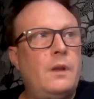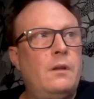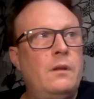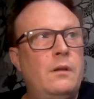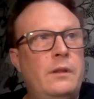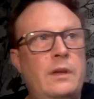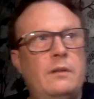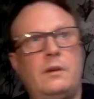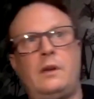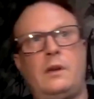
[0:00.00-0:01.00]

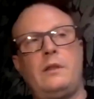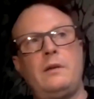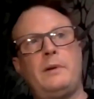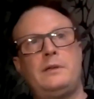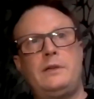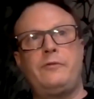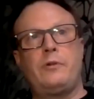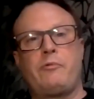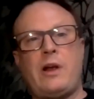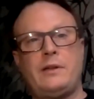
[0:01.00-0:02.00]
You know, the ability for a
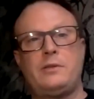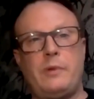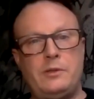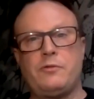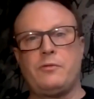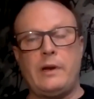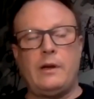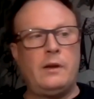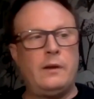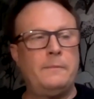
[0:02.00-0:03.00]
brand to enter it,
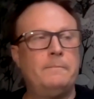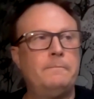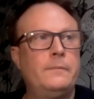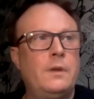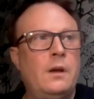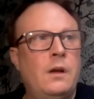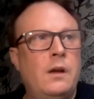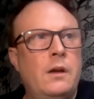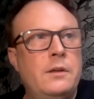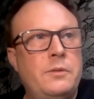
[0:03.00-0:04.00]

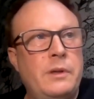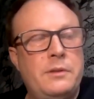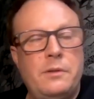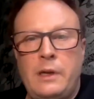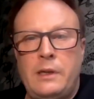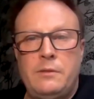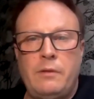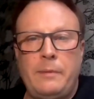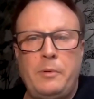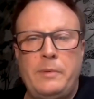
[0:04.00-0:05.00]
to enter
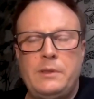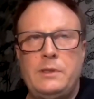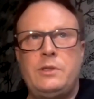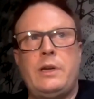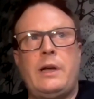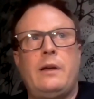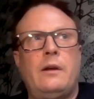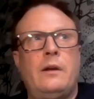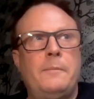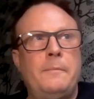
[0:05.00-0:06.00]
Apple Business Chat.
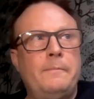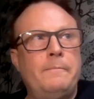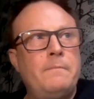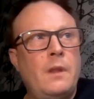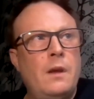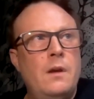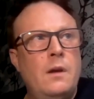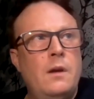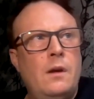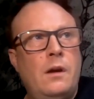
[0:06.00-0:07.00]
I'm
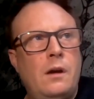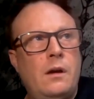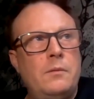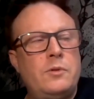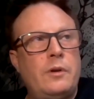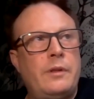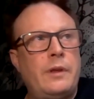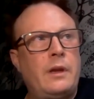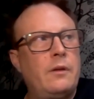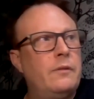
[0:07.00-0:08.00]
trying to
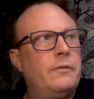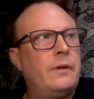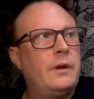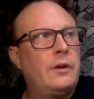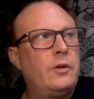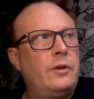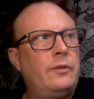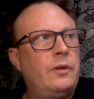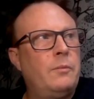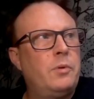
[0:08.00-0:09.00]
think of a good
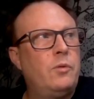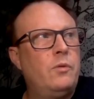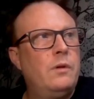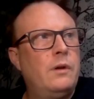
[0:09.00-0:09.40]
example.